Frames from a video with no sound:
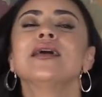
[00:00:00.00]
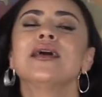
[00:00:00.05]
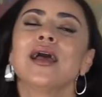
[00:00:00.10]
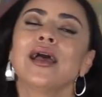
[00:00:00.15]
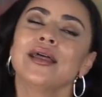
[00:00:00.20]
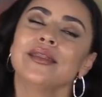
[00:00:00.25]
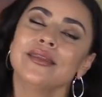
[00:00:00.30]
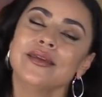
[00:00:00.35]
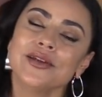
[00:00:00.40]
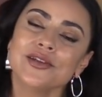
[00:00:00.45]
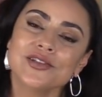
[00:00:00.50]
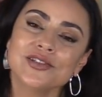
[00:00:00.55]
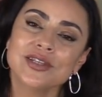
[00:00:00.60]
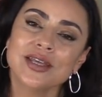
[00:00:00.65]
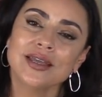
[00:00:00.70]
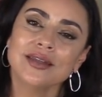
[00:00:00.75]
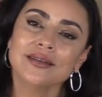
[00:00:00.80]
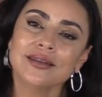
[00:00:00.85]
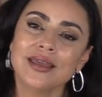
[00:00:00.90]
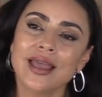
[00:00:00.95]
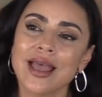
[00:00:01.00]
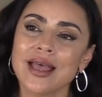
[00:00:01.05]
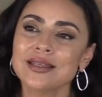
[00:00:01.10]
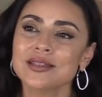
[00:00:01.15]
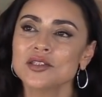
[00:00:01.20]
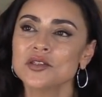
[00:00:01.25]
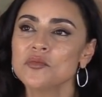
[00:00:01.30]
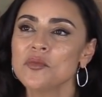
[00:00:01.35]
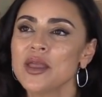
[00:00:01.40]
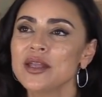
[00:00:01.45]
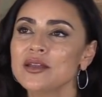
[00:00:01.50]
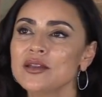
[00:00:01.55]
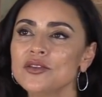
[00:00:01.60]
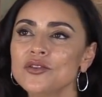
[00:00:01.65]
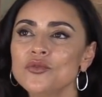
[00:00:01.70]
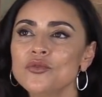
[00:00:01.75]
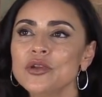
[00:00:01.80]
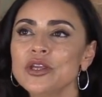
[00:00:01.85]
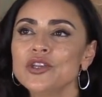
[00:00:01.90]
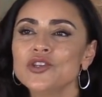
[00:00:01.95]
And they are saying the
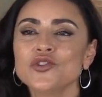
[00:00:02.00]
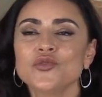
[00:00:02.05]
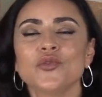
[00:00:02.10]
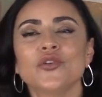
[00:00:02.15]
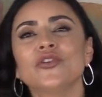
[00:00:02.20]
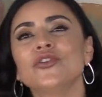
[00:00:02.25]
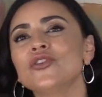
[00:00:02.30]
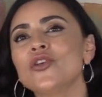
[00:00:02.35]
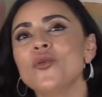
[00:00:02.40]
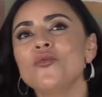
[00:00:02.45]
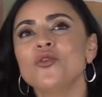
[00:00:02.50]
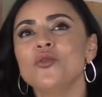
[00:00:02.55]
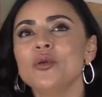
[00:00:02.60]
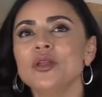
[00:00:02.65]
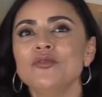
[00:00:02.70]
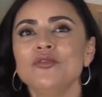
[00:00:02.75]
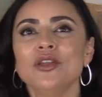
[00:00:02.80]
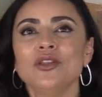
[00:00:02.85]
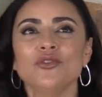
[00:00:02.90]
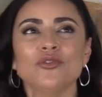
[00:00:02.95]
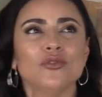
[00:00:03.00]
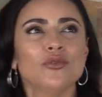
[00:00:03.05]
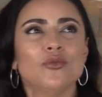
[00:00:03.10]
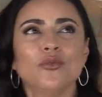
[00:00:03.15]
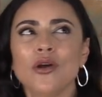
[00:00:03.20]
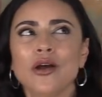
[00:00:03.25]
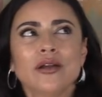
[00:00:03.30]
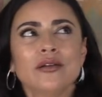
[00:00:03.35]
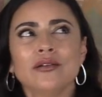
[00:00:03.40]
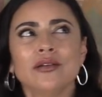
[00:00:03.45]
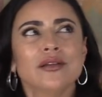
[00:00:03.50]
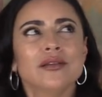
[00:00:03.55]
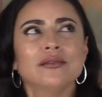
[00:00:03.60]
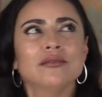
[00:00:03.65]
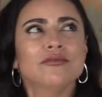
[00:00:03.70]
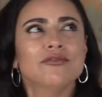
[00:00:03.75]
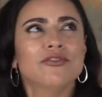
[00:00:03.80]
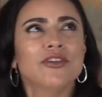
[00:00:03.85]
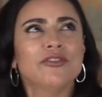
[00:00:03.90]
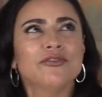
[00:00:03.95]
estimated reach was somewhere between
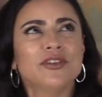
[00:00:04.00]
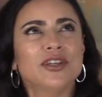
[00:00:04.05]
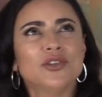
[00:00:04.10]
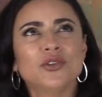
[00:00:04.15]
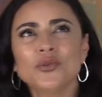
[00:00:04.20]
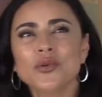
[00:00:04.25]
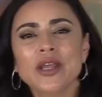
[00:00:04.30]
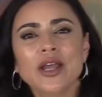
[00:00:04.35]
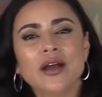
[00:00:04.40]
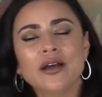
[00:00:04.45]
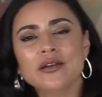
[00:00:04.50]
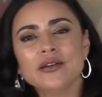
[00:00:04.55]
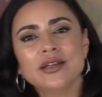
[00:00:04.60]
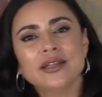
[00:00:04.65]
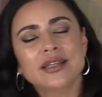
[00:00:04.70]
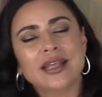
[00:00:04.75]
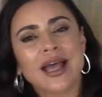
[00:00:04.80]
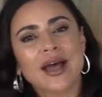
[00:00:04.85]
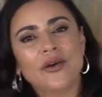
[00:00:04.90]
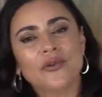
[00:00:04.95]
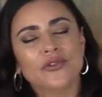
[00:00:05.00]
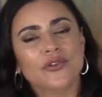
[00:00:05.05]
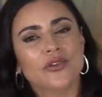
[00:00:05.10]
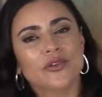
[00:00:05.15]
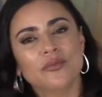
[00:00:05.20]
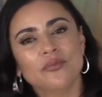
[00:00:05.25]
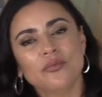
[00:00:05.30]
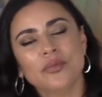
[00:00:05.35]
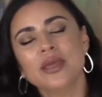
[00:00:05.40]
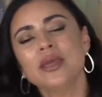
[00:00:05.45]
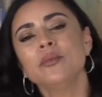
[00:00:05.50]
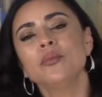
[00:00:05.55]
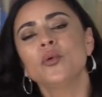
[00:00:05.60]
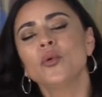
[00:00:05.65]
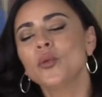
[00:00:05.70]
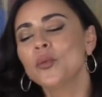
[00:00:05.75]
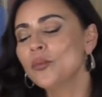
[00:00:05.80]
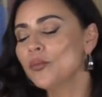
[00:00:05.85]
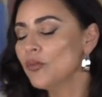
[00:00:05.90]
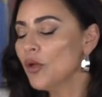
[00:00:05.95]
250,000, 300,000
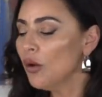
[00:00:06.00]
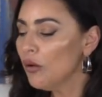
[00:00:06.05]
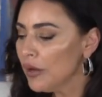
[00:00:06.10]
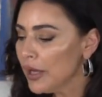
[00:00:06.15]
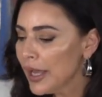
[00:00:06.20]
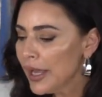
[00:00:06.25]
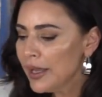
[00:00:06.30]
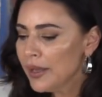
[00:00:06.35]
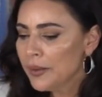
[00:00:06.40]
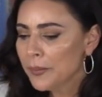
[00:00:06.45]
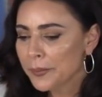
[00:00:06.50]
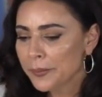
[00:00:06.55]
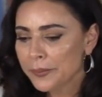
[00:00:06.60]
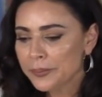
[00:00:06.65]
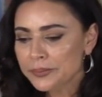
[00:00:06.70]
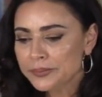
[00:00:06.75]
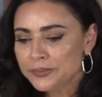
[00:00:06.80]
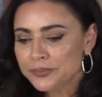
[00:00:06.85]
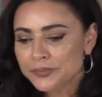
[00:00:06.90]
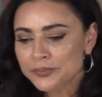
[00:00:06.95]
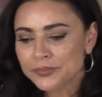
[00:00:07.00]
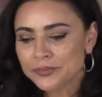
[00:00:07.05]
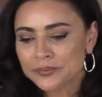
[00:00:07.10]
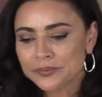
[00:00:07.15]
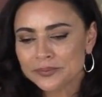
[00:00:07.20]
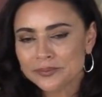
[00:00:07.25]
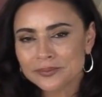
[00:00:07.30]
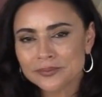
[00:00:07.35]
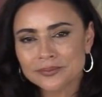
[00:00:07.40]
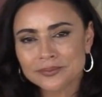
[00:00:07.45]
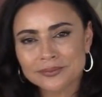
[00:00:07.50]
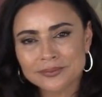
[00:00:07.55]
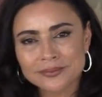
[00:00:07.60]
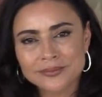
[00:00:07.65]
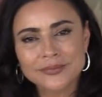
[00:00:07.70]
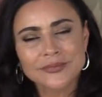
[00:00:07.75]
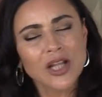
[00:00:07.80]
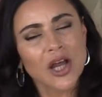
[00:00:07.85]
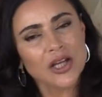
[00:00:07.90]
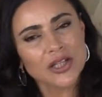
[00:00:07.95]
people. Okay,
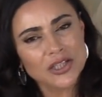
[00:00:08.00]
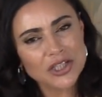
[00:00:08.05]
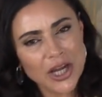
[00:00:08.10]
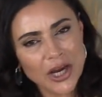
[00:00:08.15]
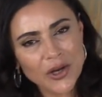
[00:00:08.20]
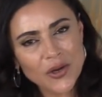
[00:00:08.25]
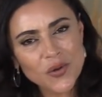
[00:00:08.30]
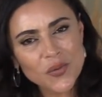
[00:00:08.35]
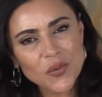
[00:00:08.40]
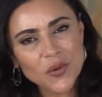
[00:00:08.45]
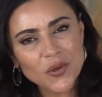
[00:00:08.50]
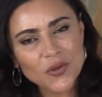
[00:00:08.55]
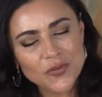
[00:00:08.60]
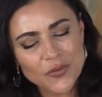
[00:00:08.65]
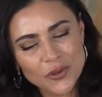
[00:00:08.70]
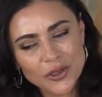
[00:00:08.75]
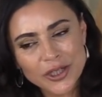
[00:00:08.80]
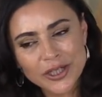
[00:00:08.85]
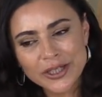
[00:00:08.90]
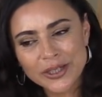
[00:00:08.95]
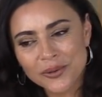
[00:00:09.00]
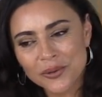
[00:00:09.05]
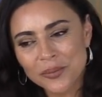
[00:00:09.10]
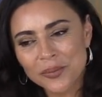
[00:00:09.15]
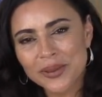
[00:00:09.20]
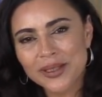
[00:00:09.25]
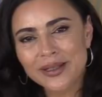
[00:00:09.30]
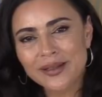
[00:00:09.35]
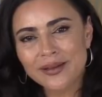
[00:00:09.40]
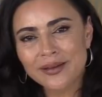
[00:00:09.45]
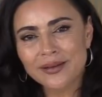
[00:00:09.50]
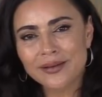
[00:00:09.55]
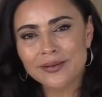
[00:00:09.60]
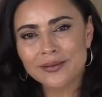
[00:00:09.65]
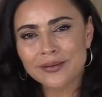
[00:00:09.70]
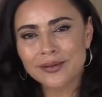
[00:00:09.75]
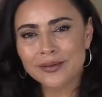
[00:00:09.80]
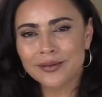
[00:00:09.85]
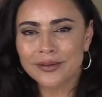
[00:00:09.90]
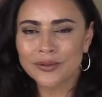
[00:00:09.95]
not terrible for a newbie,
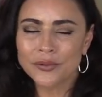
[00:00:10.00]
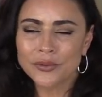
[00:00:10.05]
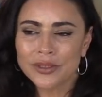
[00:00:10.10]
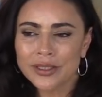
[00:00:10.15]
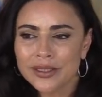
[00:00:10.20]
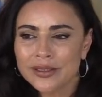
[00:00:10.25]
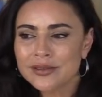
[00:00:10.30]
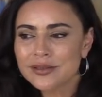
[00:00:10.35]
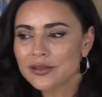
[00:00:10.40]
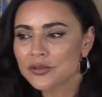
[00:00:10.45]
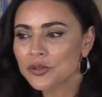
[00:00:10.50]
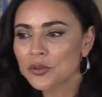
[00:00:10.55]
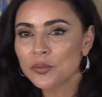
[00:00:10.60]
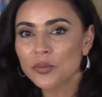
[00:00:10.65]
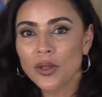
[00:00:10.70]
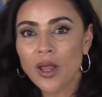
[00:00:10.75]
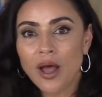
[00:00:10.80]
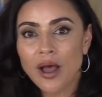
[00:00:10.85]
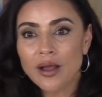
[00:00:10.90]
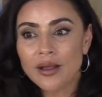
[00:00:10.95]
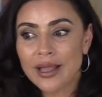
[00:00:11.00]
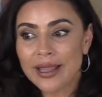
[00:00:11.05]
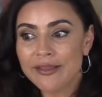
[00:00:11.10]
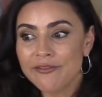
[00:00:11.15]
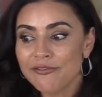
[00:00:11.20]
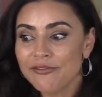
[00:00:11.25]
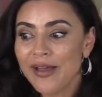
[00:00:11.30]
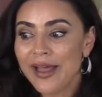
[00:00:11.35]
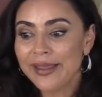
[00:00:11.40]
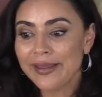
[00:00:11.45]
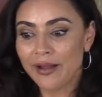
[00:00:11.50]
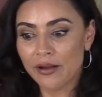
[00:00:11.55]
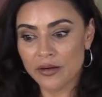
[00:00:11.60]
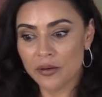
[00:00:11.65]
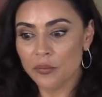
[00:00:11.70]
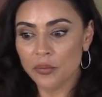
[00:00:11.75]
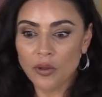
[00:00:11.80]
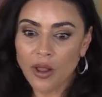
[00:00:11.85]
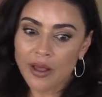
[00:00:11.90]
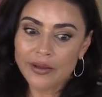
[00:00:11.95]
the new kids on the block. In fact, on
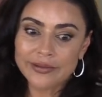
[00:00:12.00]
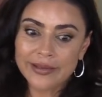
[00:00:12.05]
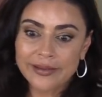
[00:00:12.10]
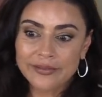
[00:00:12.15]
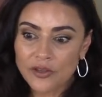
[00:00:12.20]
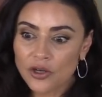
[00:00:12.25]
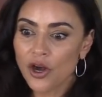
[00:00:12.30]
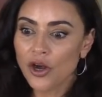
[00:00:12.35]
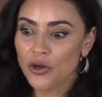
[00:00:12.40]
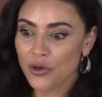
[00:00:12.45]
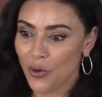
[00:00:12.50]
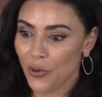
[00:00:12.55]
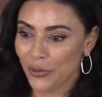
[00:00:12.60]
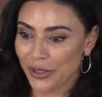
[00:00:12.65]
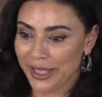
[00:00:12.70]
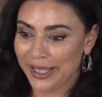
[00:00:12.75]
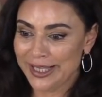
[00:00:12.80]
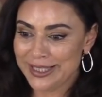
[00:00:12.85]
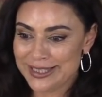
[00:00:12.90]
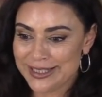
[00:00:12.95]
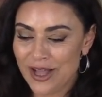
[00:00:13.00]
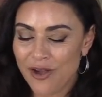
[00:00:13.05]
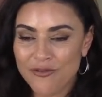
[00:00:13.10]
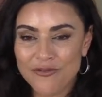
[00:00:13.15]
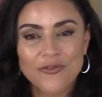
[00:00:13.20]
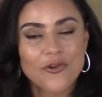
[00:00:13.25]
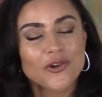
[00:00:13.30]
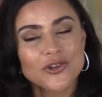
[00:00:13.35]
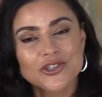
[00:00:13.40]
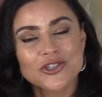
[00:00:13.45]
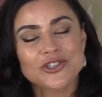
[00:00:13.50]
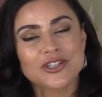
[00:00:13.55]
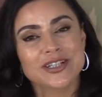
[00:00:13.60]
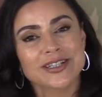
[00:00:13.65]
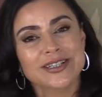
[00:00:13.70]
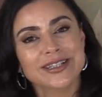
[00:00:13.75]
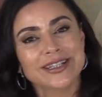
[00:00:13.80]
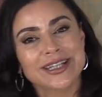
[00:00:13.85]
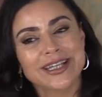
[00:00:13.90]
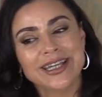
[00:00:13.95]
a block that there are no kids,
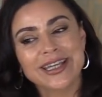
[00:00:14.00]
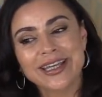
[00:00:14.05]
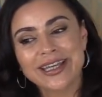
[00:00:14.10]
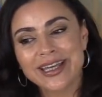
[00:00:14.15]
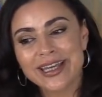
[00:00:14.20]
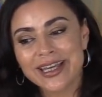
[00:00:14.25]
unfortunately.